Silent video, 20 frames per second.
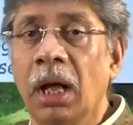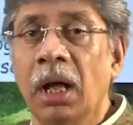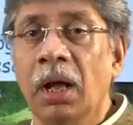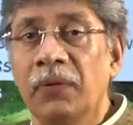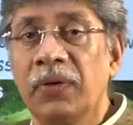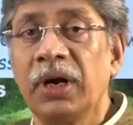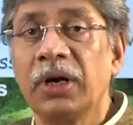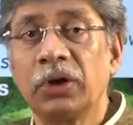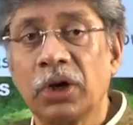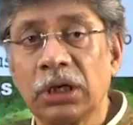
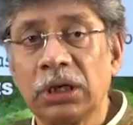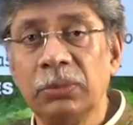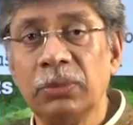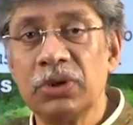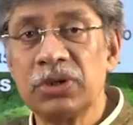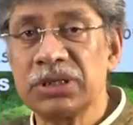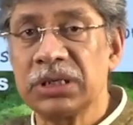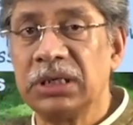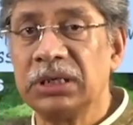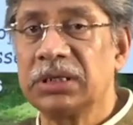We are talking
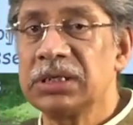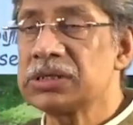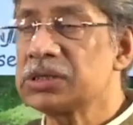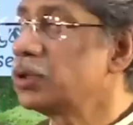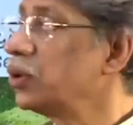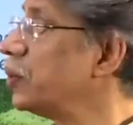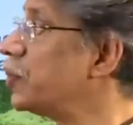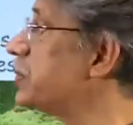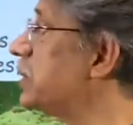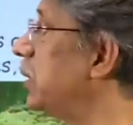about shelter
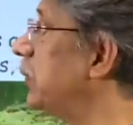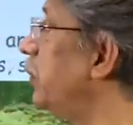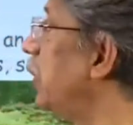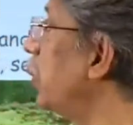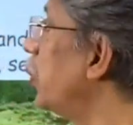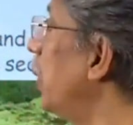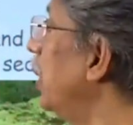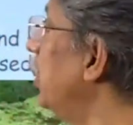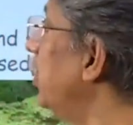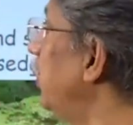slopes for one